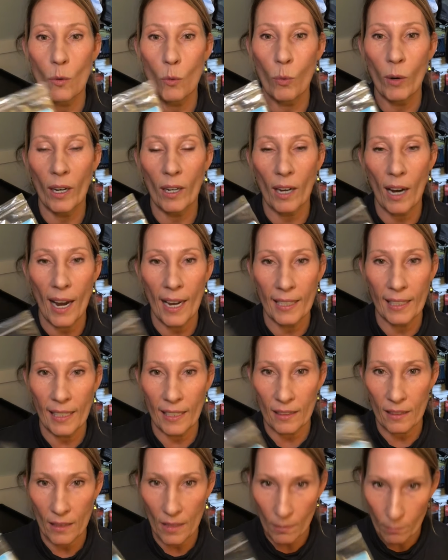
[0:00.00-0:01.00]
where I
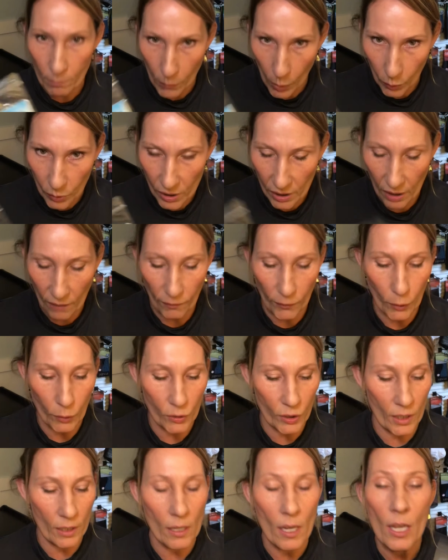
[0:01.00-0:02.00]
get the most
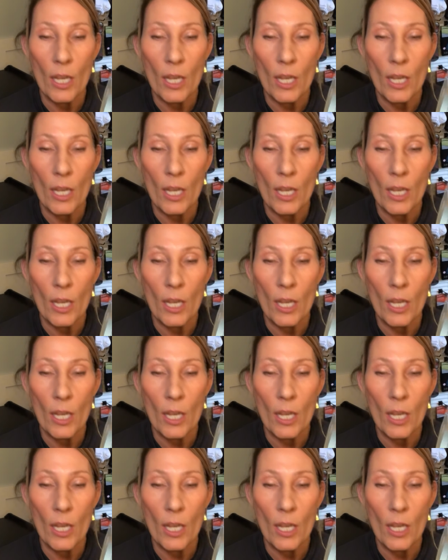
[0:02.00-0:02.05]
confusion.